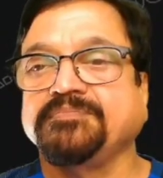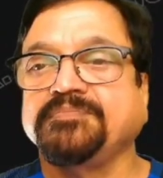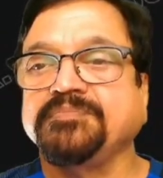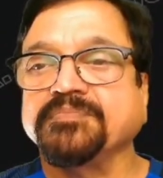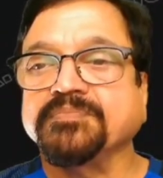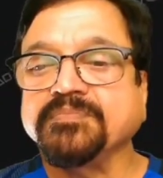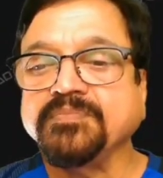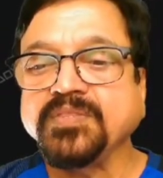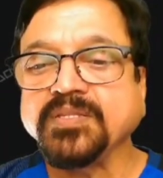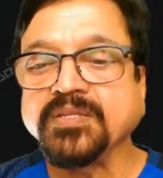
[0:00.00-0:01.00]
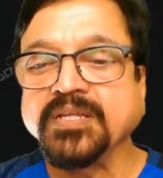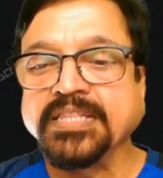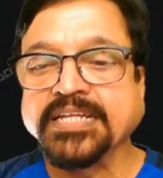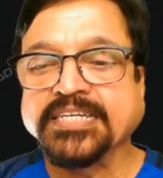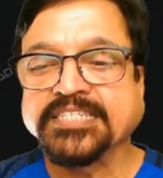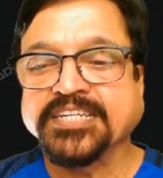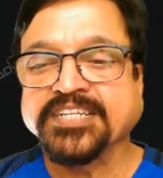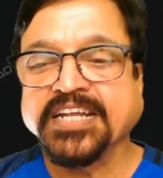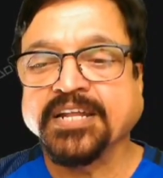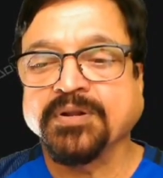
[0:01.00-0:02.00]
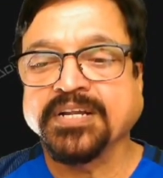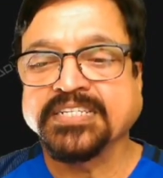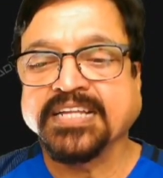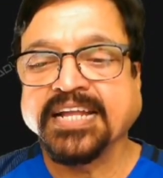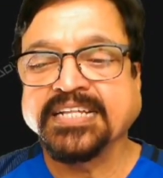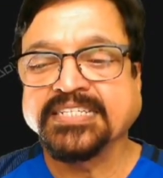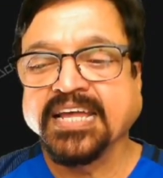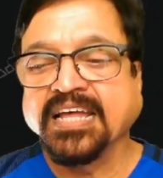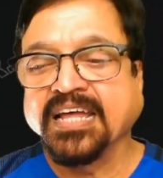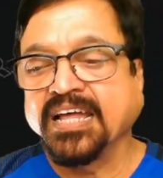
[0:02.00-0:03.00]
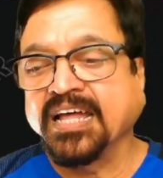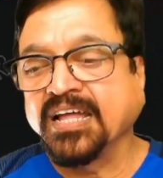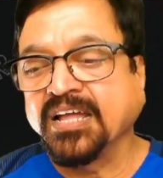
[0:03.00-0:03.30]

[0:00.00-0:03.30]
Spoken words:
and the things are kept at a working condition.